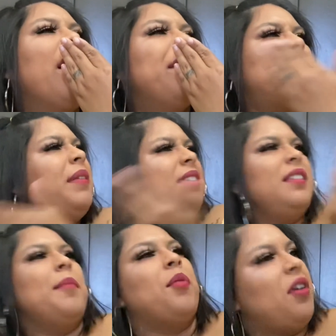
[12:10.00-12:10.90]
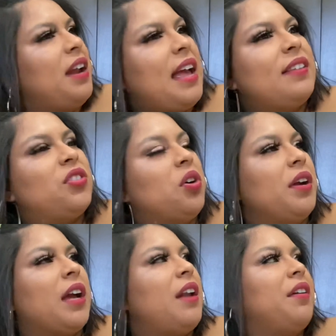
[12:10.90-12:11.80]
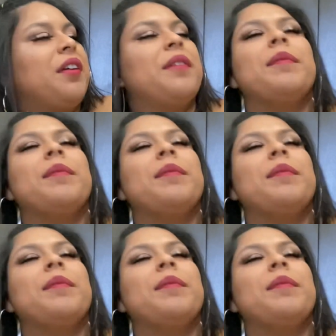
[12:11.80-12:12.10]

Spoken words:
Maybe this is a boring ass story. I don't know.